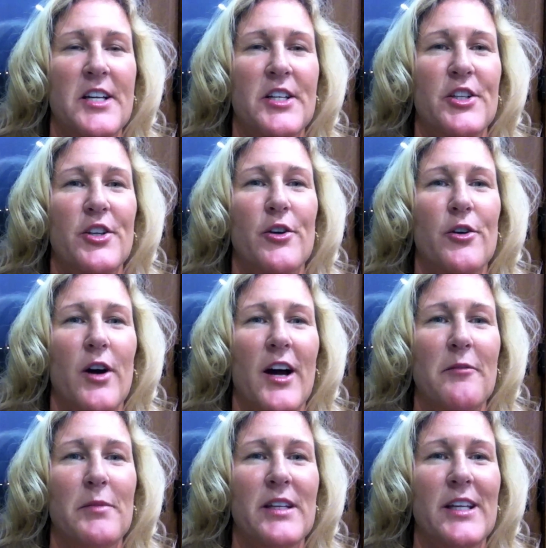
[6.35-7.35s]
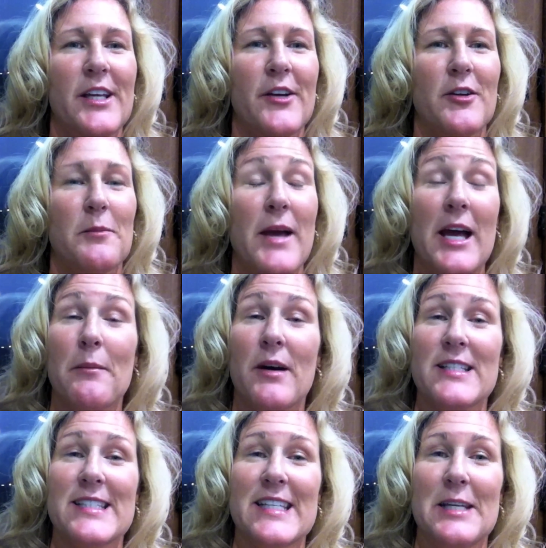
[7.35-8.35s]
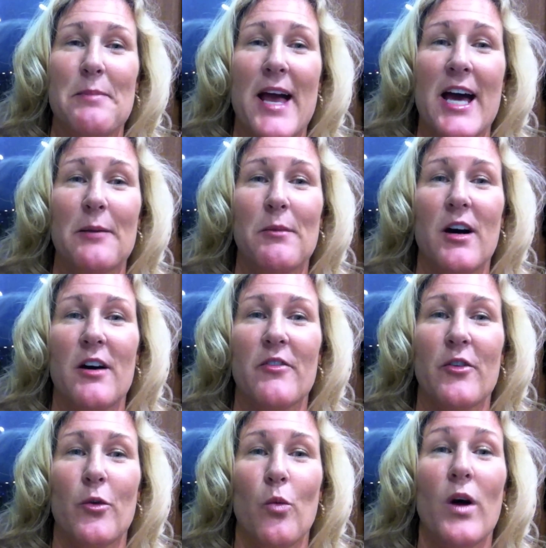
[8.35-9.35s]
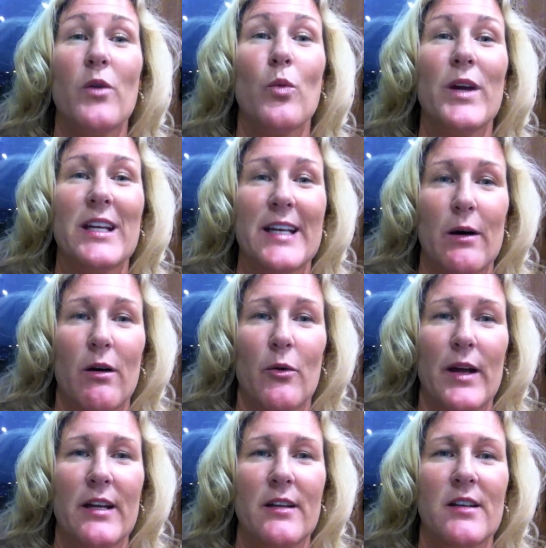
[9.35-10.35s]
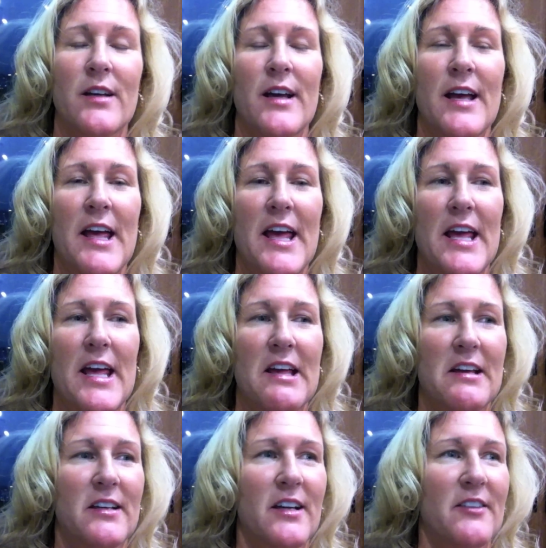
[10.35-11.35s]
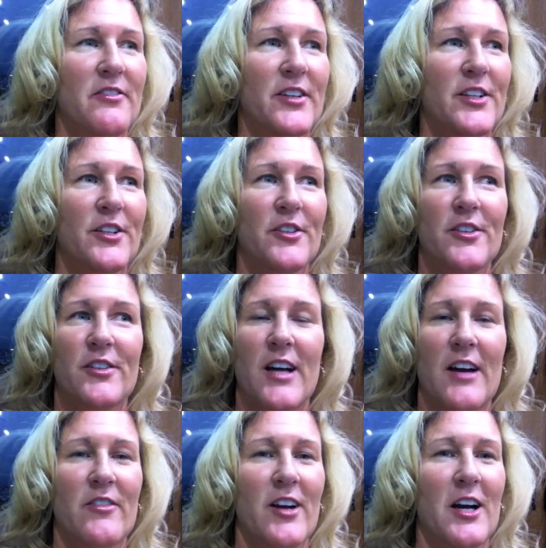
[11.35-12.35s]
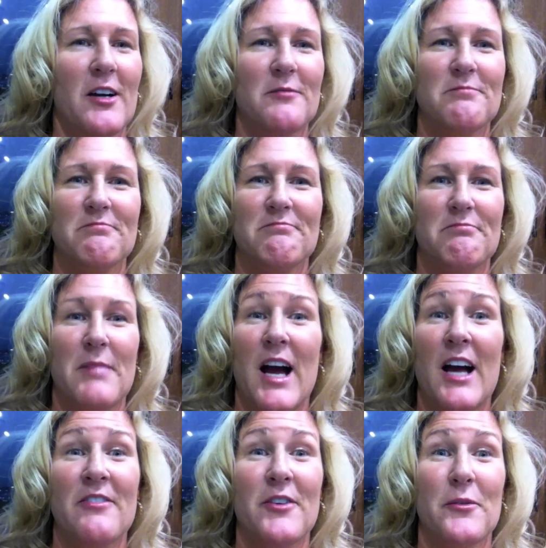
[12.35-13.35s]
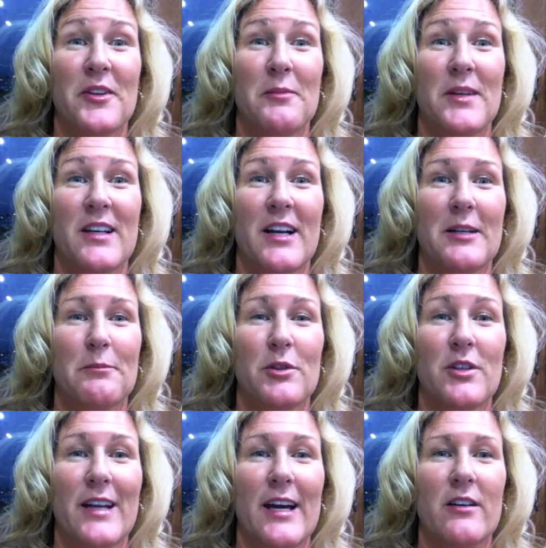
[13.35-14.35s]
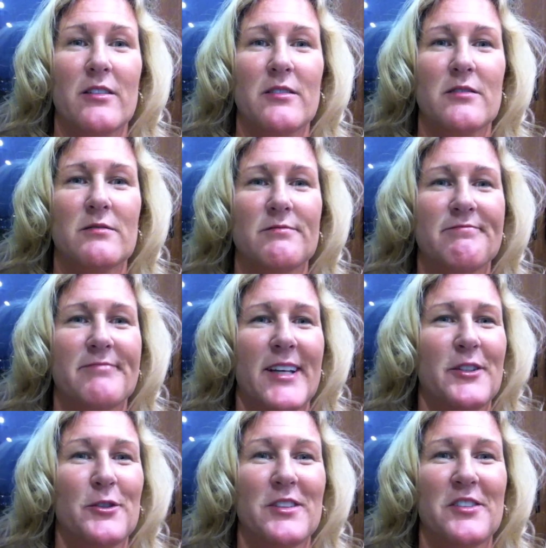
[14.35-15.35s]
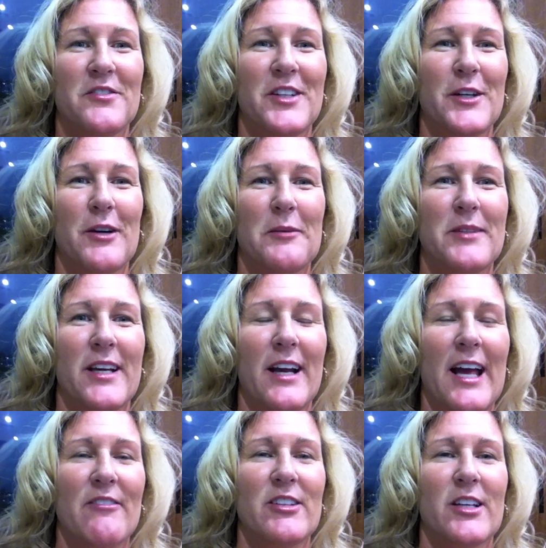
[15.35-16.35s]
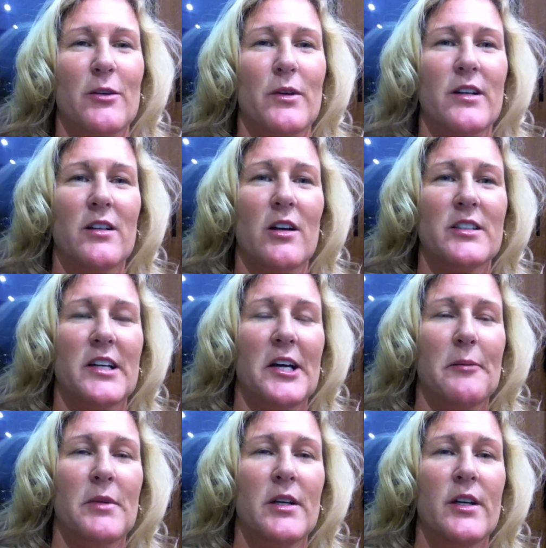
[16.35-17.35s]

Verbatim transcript: You know, I've been here in Panama City, Panama for one week now already and I figured I've got my iPhone with me and I'd pull it out and, and do a little video update. I haven't done one in a long time.